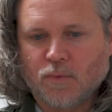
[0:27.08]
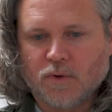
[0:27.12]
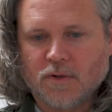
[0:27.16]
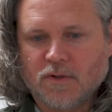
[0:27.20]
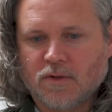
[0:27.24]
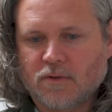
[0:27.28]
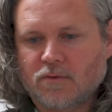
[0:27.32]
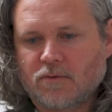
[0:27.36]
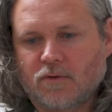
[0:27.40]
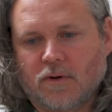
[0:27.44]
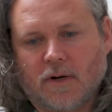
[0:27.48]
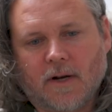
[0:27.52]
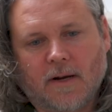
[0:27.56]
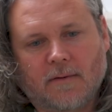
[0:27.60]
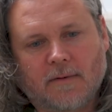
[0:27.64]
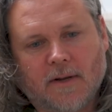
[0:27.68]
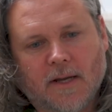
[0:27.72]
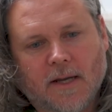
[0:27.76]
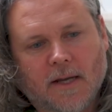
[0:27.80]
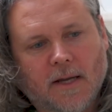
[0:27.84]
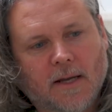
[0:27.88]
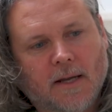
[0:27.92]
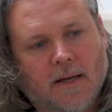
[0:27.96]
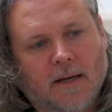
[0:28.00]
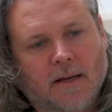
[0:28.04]
was
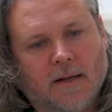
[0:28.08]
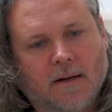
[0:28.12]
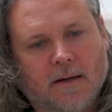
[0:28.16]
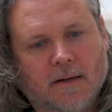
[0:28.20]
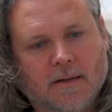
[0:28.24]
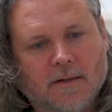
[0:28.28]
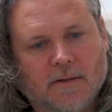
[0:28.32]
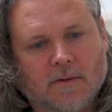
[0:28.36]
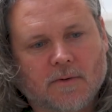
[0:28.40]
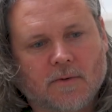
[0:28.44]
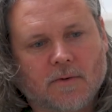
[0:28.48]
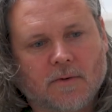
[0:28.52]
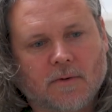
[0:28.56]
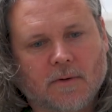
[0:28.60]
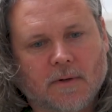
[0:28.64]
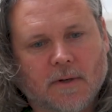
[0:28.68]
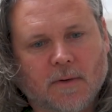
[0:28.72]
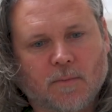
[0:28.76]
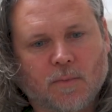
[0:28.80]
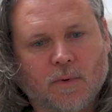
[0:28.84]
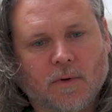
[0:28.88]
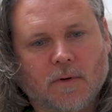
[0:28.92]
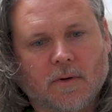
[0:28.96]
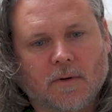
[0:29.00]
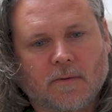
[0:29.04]
driving and I saw
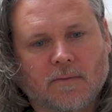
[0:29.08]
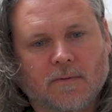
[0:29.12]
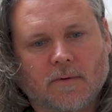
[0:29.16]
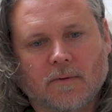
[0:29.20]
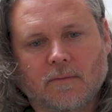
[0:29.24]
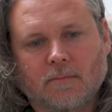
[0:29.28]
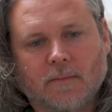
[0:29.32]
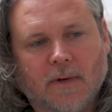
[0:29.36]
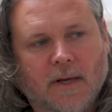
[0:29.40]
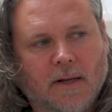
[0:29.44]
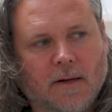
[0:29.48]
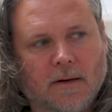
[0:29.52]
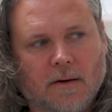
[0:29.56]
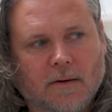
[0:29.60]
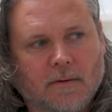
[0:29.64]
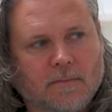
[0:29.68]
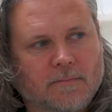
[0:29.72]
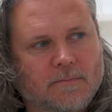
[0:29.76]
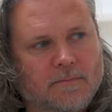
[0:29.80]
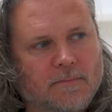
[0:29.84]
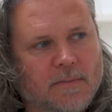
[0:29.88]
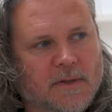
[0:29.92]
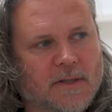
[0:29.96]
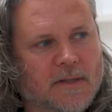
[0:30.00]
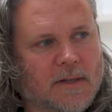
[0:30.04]
a beautiful meadow
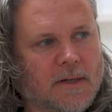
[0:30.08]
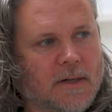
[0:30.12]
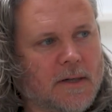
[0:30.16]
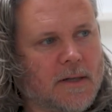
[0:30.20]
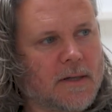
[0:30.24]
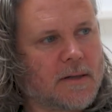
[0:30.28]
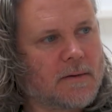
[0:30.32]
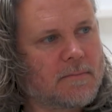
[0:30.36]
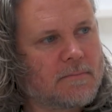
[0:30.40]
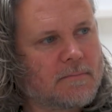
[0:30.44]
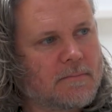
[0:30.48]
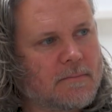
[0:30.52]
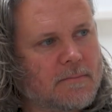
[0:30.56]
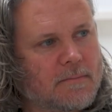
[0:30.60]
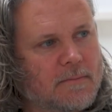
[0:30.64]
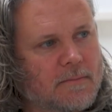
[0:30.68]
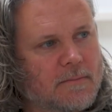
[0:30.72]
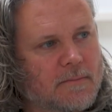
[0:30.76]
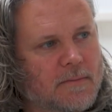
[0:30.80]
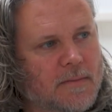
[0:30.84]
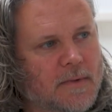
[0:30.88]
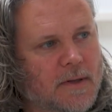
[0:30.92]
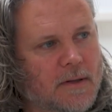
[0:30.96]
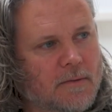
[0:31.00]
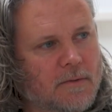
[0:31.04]
beside
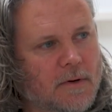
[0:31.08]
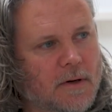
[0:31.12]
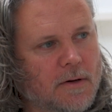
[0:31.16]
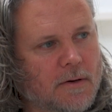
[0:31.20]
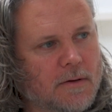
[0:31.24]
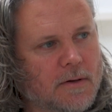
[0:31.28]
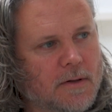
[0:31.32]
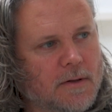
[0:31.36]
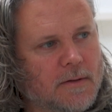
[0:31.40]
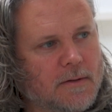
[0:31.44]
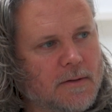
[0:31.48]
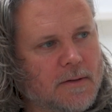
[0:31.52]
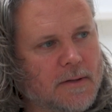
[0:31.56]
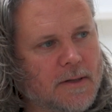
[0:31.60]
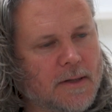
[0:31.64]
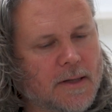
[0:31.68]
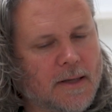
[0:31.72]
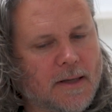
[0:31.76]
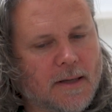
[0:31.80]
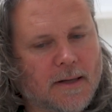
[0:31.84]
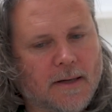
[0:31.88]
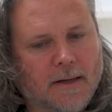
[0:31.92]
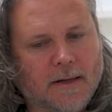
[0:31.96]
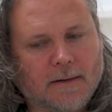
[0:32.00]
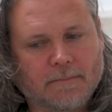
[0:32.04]
the road.
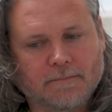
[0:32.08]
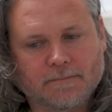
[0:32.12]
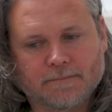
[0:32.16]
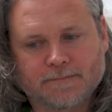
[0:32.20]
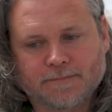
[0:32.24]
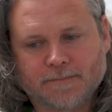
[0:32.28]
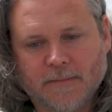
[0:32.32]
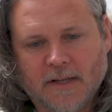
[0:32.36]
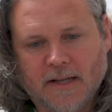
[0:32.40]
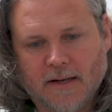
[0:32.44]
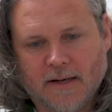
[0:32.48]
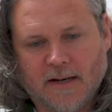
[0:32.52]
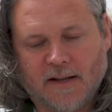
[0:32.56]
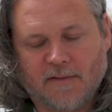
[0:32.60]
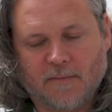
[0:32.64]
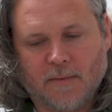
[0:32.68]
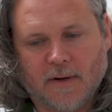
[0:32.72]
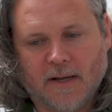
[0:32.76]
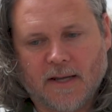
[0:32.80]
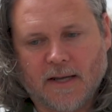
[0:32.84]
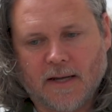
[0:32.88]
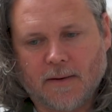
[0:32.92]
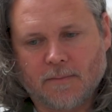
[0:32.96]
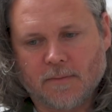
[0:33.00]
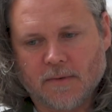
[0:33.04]
And I didn't have
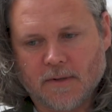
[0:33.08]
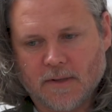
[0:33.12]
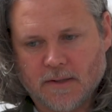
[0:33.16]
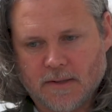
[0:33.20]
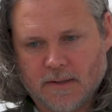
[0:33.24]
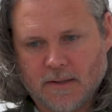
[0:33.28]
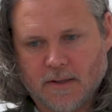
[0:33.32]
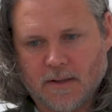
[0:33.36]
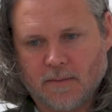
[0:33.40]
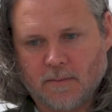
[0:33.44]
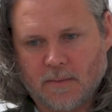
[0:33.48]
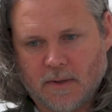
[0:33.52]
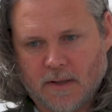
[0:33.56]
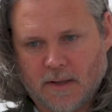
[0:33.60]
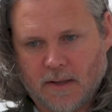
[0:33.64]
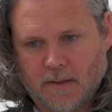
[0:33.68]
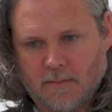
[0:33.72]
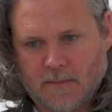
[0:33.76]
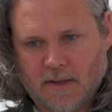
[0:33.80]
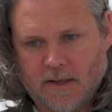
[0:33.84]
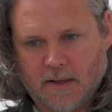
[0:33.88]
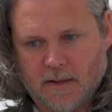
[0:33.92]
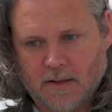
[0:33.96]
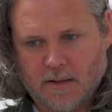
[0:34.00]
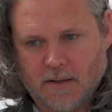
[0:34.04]
my camera at the time, but I
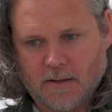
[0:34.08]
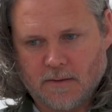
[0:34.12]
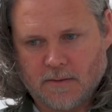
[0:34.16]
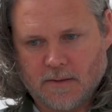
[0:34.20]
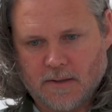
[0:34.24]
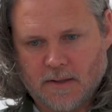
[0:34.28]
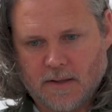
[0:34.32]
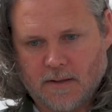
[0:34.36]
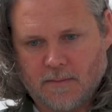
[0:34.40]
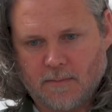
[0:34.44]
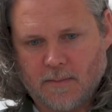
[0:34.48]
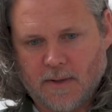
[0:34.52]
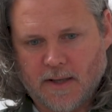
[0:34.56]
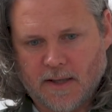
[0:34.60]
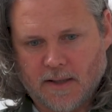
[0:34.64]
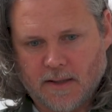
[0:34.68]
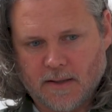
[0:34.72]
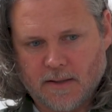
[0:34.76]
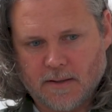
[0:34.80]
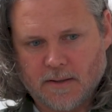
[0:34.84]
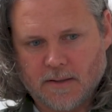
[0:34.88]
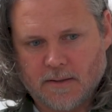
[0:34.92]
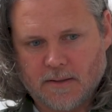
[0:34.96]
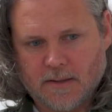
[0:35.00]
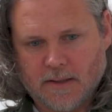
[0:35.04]
made a note to come
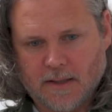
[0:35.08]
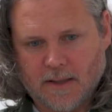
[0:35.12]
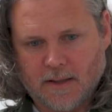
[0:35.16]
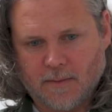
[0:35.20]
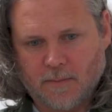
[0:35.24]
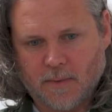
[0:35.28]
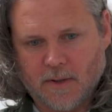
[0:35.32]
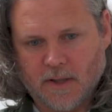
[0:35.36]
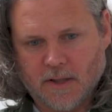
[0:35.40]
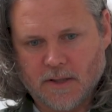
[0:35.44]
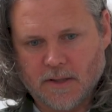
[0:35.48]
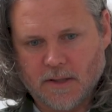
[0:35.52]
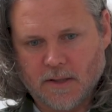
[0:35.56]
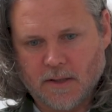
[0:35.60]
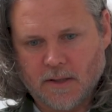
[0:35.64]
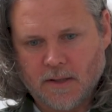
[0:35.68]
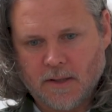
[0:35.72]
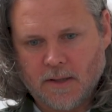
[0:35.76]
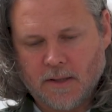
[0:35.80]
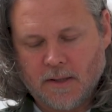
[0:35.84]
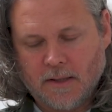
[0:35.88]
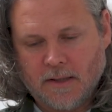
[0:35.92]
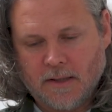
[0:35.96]
back and take a picture.